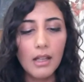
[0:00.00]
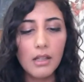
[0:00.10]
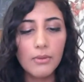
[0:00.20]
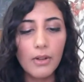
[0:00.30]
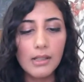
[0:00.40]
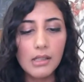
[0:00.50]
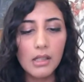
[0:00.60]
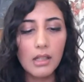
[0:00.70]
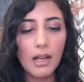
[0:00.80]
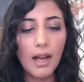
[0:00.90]
In the front
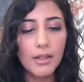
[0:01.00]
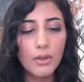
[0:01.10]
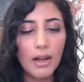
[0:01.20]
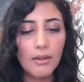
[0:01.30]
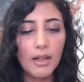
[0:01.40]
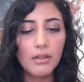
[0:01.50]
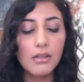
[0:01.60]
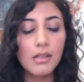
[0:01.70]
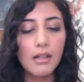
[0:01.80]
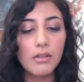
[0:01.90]
seat, I drown out
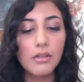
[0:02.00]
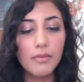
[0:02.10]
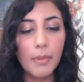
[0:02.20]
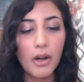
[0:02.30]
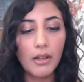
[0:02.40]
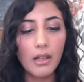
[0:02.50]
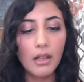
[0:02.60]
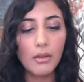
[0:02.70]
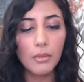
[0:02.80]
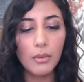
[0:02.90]
the sounds of
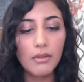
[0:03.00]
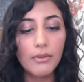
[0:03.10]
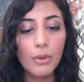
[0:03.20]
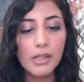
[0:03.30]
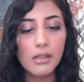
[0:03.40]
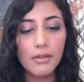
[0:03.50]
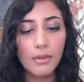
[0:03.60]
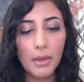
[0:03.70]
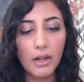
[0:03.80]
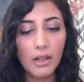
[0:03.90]
bargaining with Voice of
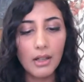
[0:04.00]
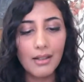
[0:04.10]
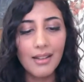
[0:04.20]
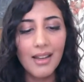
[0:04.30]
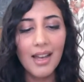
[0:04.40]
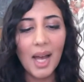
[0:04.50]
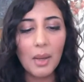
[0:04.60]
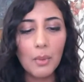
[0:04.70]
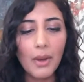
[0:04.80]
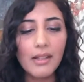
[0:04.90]
America
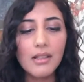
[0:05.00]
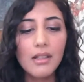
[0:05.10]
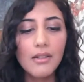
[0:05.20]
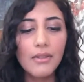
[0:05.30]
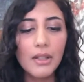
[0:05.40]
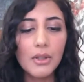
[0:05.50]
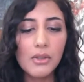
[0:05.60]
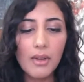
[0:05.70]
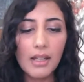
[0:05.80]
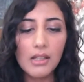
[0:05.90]
and wait,
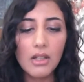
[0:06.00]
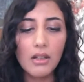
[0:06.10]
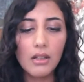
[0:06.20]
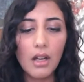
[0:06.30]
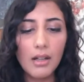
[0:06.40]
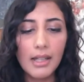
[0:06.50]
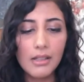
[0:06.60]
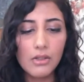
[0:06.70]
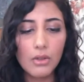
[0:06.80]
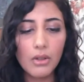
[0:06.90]
fingers ready to unlock
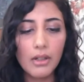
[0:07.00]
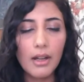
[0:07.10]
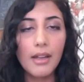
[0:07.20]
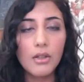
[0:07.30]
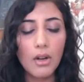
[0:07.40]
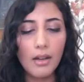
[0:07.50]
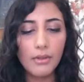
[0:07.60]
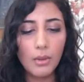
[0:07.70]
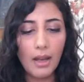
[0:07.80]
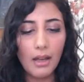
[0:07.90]
his door and drive
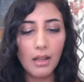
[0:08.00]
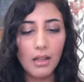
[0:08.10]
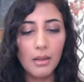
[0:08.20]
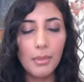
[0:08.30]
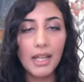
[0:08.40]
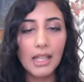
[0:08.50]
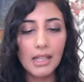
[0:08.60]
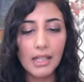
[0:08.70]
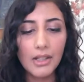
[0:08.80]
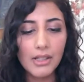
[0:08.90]
away, but he
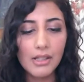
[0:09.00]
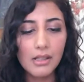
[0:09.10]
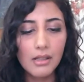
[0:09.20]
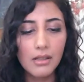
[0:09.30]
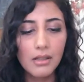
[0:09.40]
lingers.